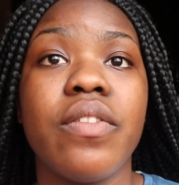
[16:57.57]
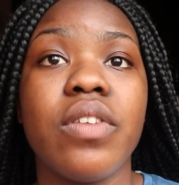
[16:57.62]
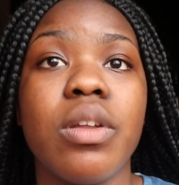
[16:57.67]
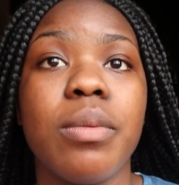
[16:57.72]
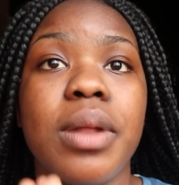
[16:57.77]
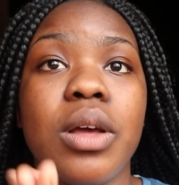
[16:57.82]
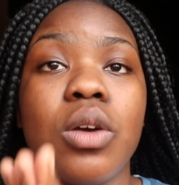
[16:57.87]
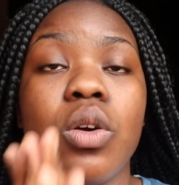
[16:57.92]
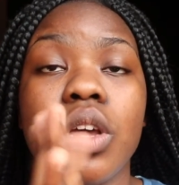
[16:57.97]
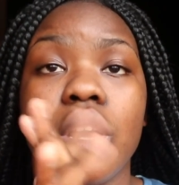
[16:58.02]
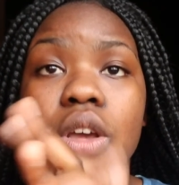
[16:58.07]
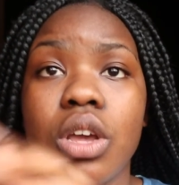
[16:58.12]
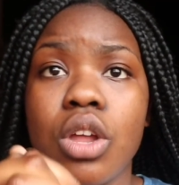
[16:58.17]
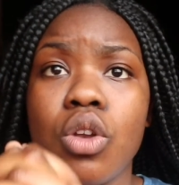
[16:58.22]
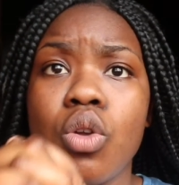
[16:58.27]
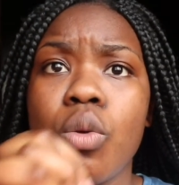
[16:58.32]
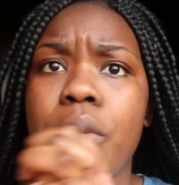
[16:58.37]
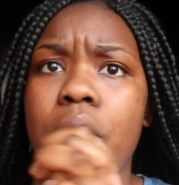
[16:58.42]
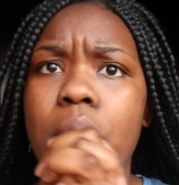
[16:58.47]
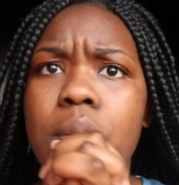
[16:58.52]
And I'm like, okay,
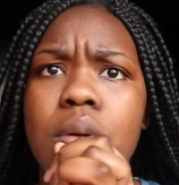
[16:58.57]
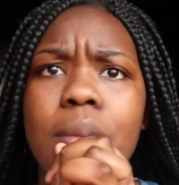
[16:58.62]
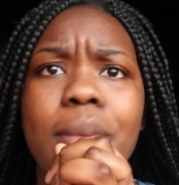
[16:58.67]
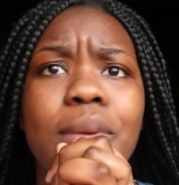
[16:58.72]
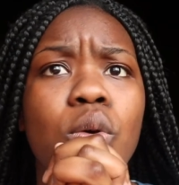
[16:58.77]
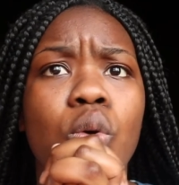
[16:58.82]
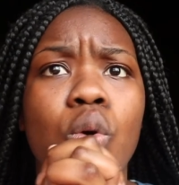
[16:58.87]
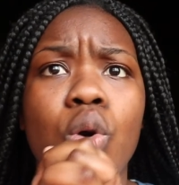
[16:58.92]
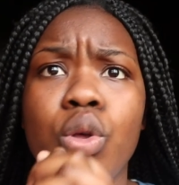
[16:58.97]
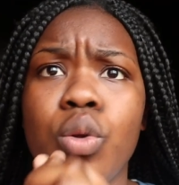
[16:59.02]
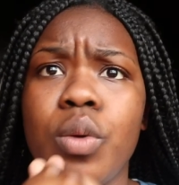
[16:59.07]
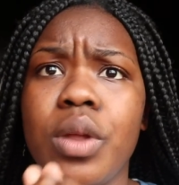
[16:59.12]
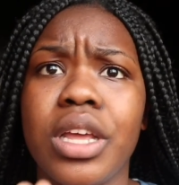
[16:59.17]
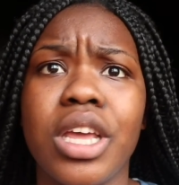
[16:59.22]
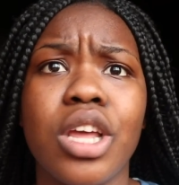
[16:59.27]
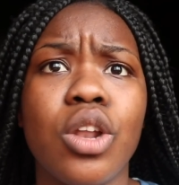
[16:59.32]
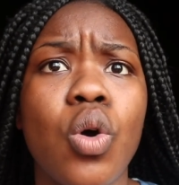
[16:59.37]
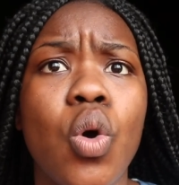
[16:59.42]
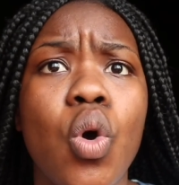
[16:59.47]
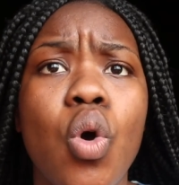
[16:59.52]
no problem. I'll call you when I
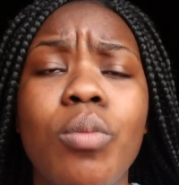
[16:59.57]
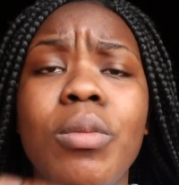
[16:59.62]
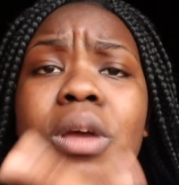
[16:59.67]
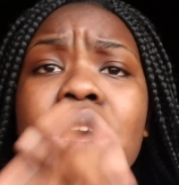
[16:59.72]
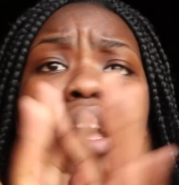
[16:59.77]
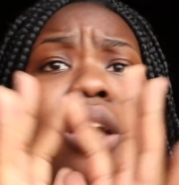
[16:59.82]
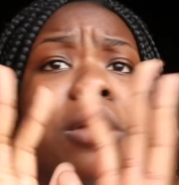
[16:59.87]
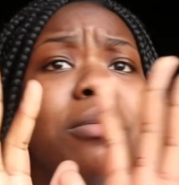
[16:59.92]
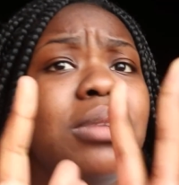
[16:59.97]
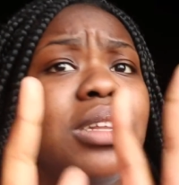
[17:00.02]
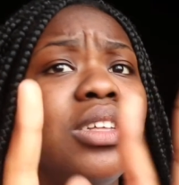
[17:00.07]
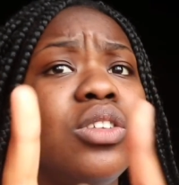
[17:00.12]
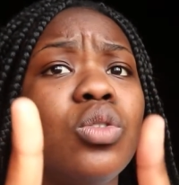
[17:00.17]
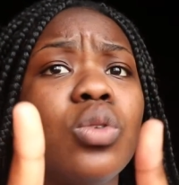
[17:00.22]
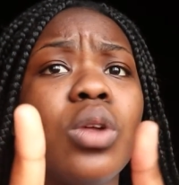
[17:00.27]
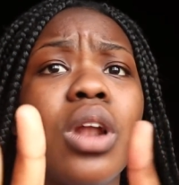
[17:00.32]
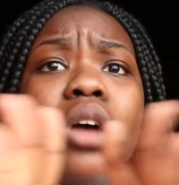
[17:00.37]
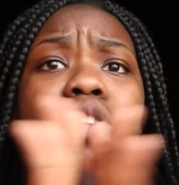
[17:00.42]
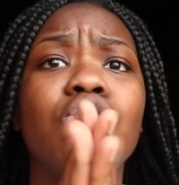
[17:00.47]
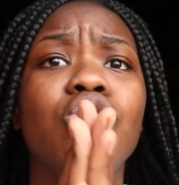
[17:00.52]
get home. Please
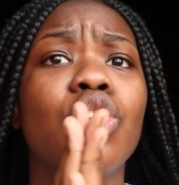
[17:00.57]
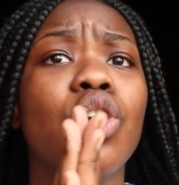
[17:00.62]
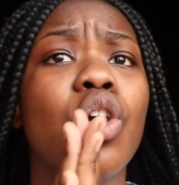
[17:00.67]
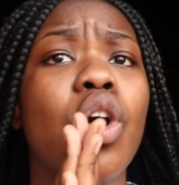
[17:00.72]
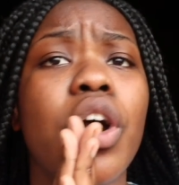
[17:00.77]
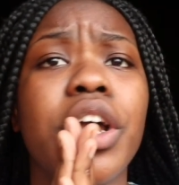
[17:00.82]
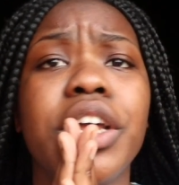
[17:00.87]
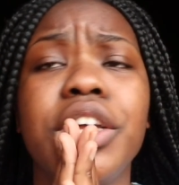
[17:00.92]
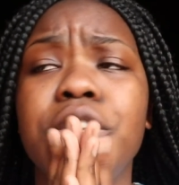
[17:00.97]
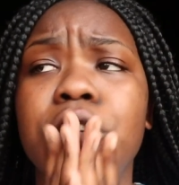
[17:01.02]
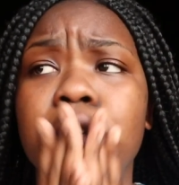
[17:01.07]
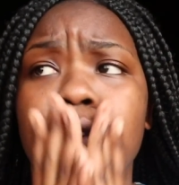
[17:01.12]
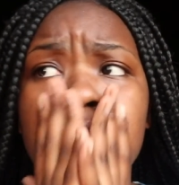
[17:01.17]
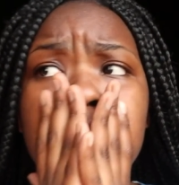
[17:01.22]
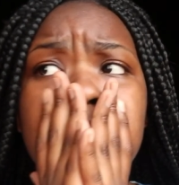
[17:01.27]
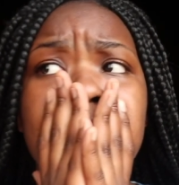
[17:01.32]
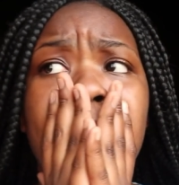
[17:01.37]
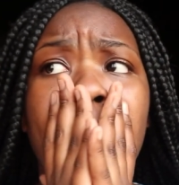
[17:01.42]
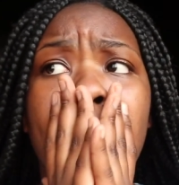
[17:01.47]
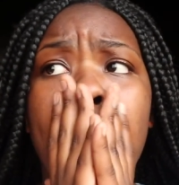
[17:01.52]
sort out your car
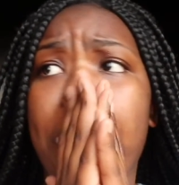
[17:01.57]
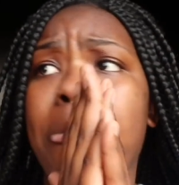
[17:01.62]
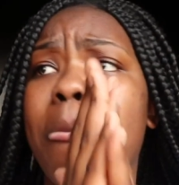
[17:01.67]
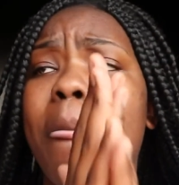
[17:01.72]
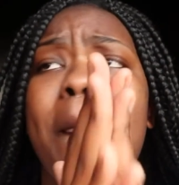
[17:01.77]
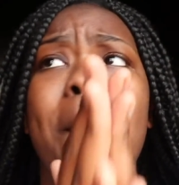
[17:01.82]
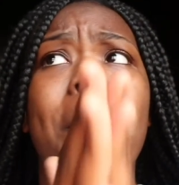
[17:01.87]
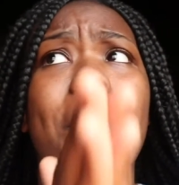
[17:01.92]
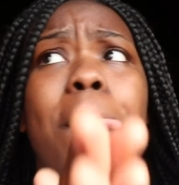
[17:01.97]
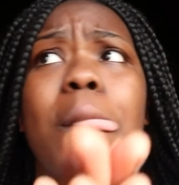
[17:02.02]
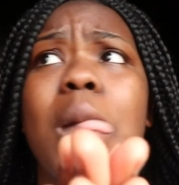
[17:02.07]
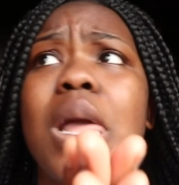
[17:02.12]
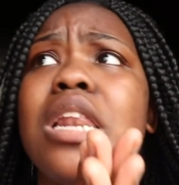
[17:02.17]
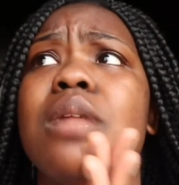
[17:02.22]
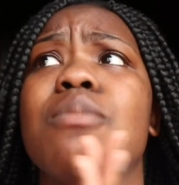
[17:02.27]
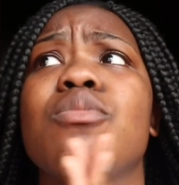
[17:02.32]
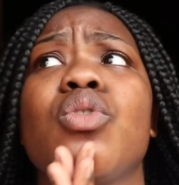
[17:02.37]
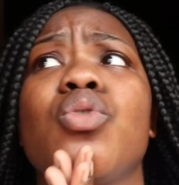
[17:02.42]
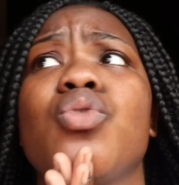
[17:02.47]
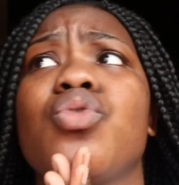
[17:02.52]
issue. And
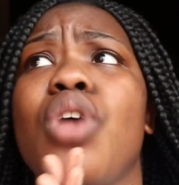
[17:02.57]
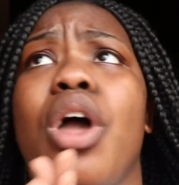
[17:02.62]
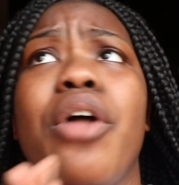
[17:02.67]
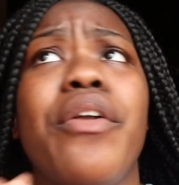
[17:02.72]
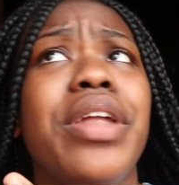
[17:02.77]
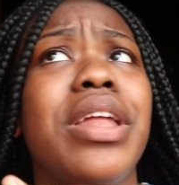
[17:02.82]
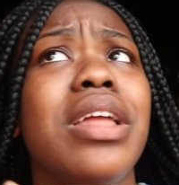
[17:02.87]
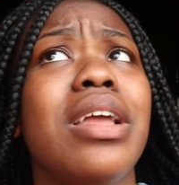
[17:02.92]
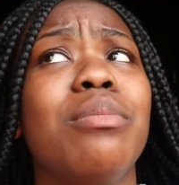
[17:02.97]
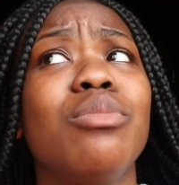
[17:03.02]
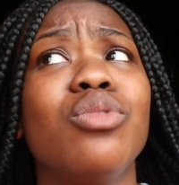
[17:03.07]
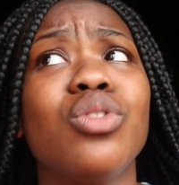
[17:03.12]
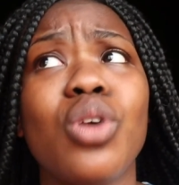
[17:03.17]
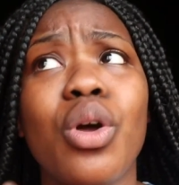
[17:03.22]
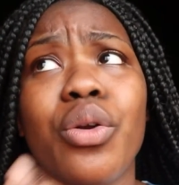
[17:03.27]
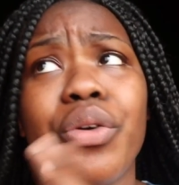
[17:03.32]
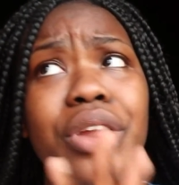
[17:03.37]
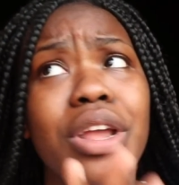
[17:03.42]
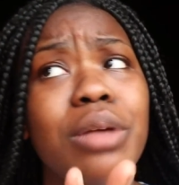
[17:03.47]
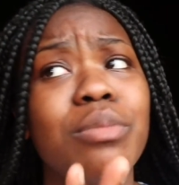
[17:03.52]
I'm so sorry. I'm
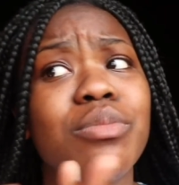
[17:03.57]
sorry.